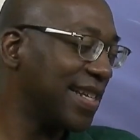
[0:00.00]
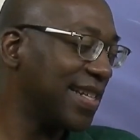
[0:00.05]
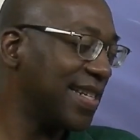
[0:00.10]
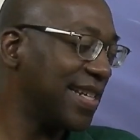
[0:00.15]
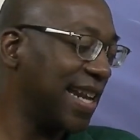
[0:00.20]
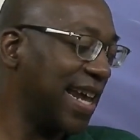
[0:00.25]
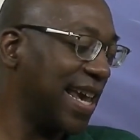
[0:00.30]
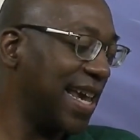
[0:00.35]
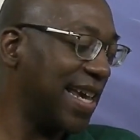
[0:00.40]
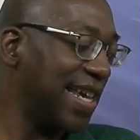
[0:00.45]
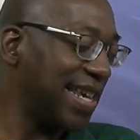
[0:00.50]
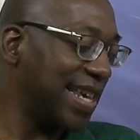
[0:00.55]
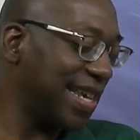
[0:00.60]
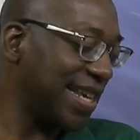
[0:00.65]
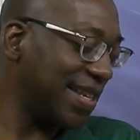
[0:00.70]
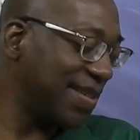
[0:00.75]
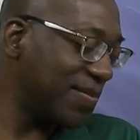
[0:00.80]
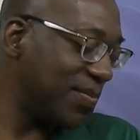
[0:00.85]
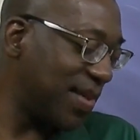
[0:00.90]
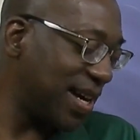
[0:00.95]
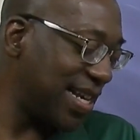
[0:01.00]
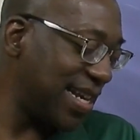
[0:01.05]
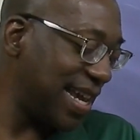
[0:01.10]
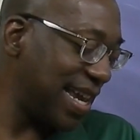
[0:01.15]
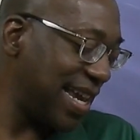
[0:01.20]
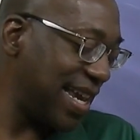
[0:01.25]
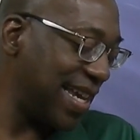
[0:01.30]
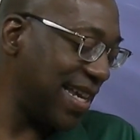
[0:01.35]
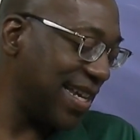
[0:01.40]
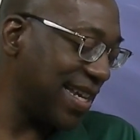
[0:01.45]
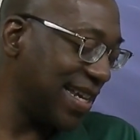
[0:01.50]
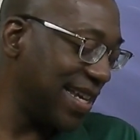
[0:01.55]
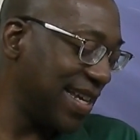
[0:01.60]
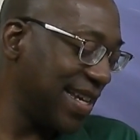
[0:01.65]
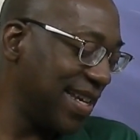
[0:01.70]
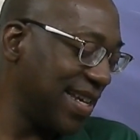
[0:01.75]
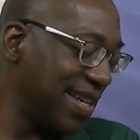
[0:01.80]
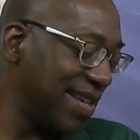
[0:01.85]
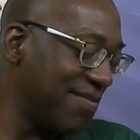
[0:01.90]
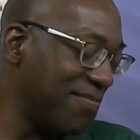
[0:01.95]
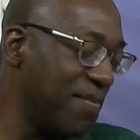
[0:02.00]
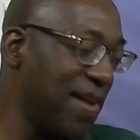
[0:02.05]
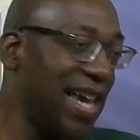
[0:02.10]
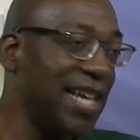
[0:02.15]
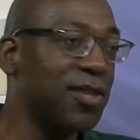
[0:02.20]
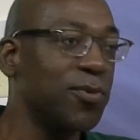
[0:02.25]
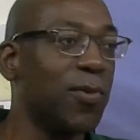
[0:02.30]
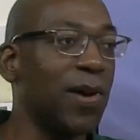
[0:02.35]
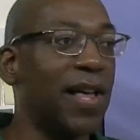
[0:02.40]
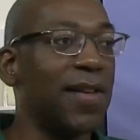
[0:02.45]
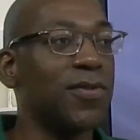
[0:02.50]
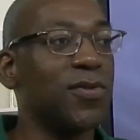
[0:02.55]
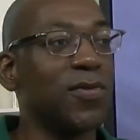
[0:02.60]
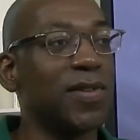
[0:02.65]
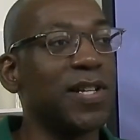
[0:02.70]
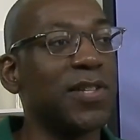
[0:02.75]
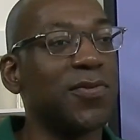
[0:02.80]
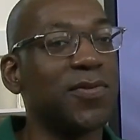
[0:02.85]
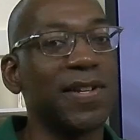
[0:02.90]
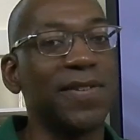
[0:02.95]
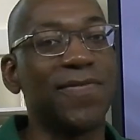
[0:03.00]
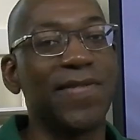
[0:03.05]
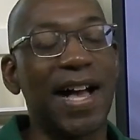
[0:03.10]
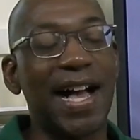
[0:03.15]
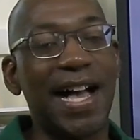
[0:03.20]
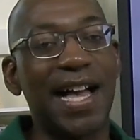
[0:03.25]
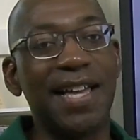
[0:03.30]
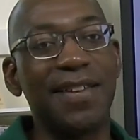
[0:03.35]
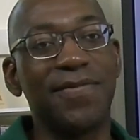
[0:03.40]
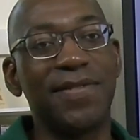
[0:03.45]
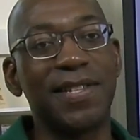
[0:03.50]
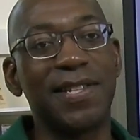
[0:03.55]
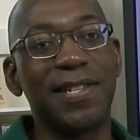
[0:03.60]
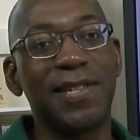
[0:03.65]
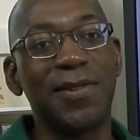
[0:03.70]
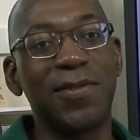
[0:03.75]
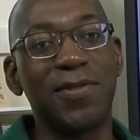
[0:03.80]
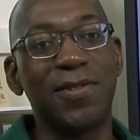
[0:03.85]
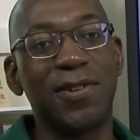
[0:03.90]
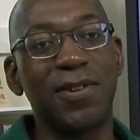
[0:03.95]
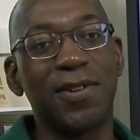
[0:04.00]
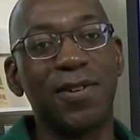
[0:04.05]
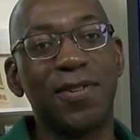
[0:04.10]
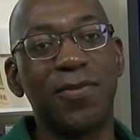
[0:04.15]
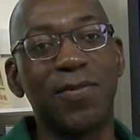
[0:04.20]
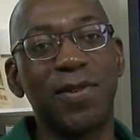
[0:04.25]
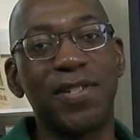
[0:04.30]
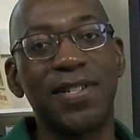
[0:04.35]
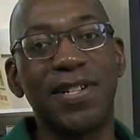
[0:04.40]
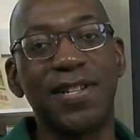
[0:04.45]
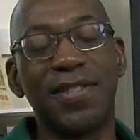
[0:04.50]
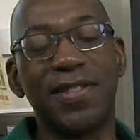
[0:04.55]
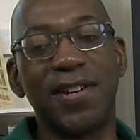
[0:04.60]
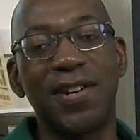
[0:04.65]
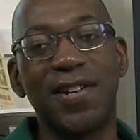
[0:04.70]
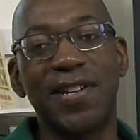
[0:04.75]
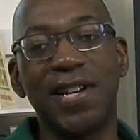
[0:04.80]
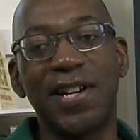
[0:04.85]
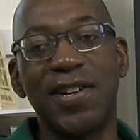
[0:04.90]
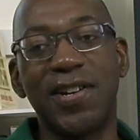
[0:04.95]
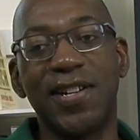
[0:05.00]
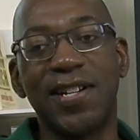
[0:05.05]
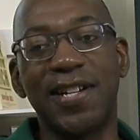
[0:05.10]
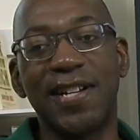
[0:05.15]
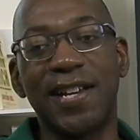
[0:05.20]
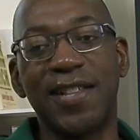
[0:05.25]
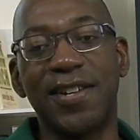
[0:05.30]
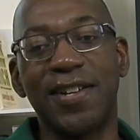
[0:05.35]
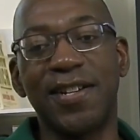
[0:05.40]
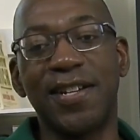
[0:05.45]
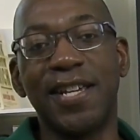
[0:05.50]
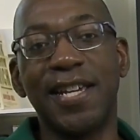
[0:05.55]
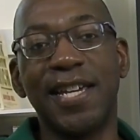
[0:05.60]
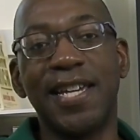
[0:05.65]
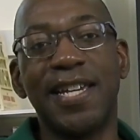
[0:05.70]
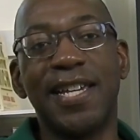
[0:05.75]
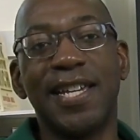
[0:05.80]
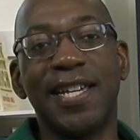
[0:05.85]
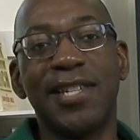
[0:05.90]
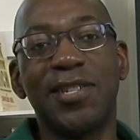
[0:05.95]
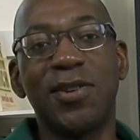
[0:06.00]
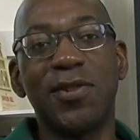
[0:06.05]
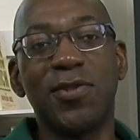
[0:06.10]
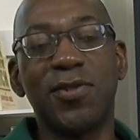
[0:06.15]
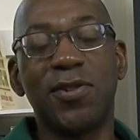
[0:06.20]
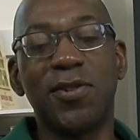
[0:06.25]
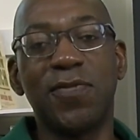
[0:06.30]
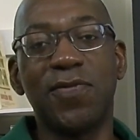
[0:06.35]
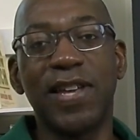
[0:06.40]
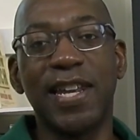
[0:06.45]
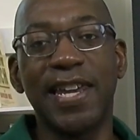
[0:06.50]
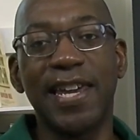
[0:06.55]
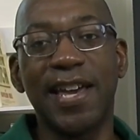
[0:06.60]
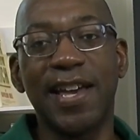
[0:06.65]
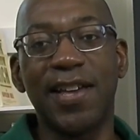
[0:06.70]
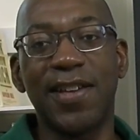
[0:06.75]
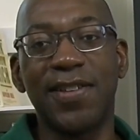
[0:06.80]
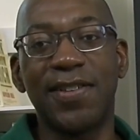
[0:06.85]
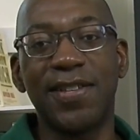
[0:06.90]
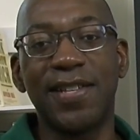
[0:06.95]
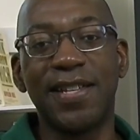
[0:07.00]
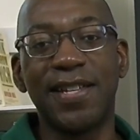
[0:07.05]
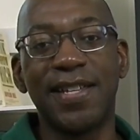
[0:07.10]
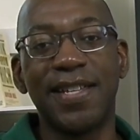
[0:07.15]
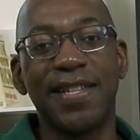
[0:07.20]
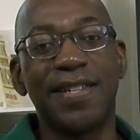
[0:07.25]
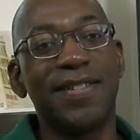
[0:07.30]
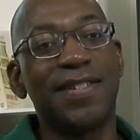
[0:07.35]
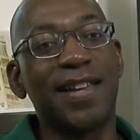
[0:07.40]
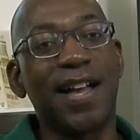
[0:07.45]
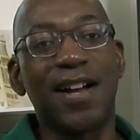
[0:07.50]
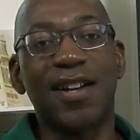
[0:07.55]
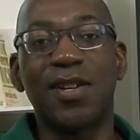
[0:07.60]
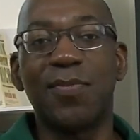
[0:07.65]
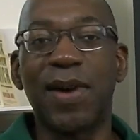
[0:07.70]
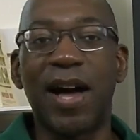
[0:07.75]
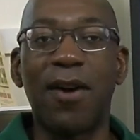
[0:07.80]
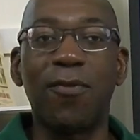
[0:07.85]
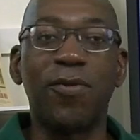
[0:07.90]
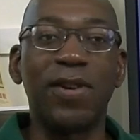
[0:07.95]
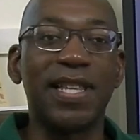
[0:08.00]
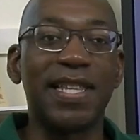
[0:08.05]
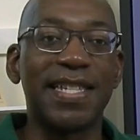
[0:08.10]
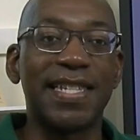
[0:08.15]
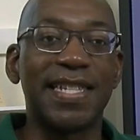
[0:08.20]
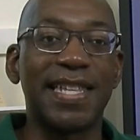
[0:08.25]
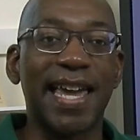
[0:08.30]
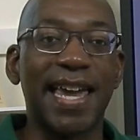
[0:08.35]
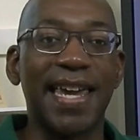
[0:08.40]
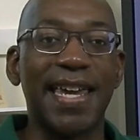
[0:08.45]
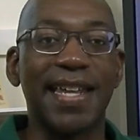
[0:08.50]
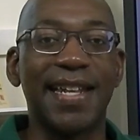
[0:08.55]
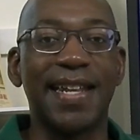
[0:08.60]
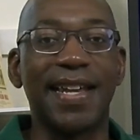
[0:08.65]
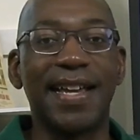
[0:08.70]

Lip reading: Today is Monday, May 12th, 2025. It's Luther Wilson III here on another YouTube video talking about real estate.